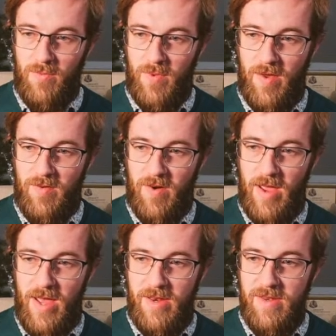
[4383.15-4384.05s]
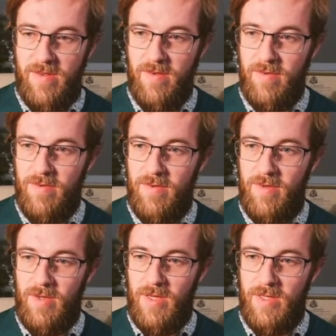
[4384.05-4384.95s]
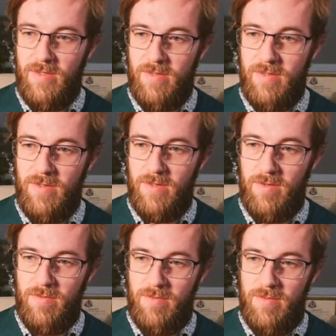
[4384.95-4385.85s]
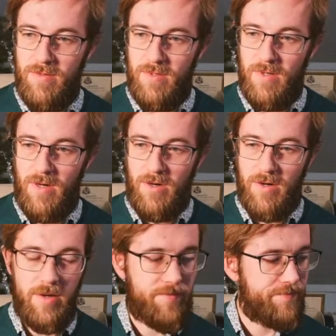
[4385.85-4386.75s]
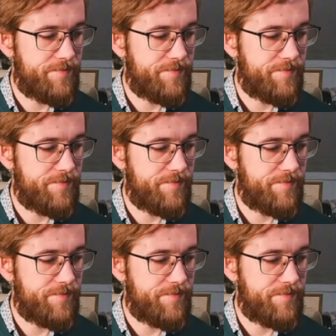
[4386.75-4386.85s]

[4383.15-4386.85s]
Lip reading: We have our end at our